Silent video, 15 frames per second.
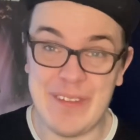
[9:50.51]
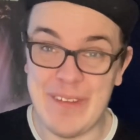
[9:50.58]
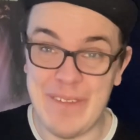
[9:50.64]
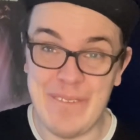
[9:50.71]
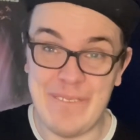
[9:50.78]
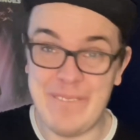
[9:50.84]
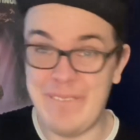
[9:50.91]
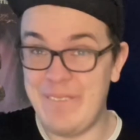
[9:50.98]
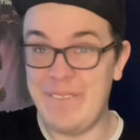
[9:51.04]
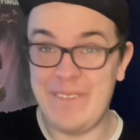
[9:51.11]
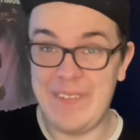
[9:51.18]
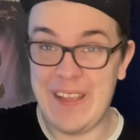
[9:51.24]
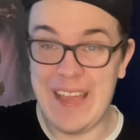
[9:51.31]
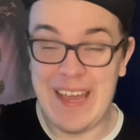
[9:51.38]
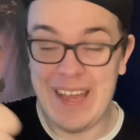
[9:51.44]
so
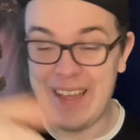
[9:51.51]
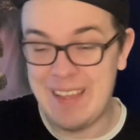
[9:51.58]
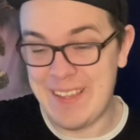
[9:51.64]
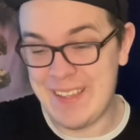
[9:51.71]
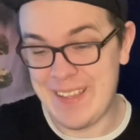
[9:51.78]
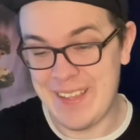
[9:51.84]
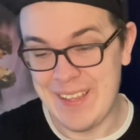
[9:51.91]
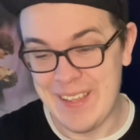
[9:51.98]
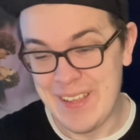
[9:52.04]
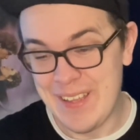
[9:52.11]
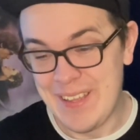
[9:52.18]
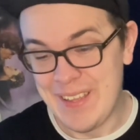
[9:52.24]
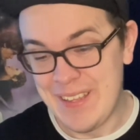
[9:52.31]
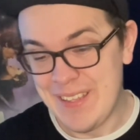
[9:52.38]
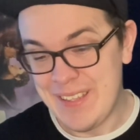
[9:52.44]
yeah.
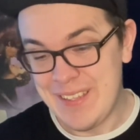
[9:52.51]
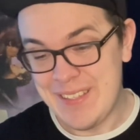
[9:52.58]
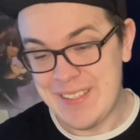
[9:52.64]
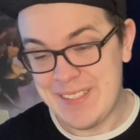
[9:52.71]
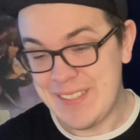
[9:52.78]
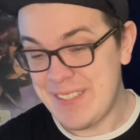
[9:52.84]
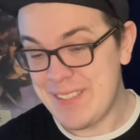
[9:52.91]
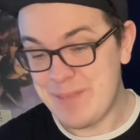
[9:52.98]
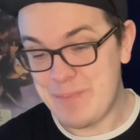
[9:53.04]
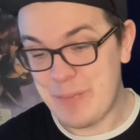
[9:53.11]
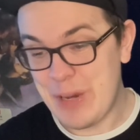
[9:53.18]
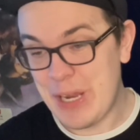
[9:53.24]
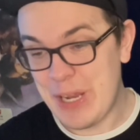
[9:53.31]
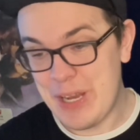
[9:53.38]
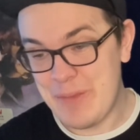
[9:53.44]
Let's
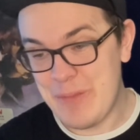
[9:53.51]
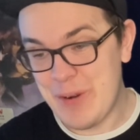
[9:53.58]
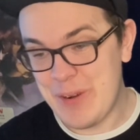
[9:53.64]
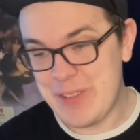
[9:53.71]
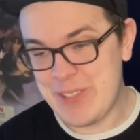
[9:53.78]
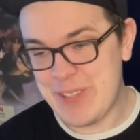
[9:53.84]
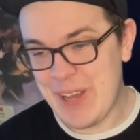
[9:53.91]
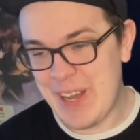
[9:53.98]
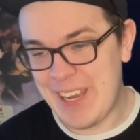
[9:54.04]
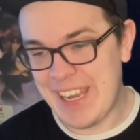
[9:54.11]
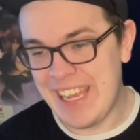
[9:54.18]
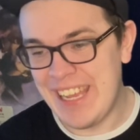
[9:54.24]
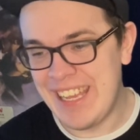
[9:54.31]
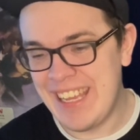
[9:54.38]
bring on more Sonic.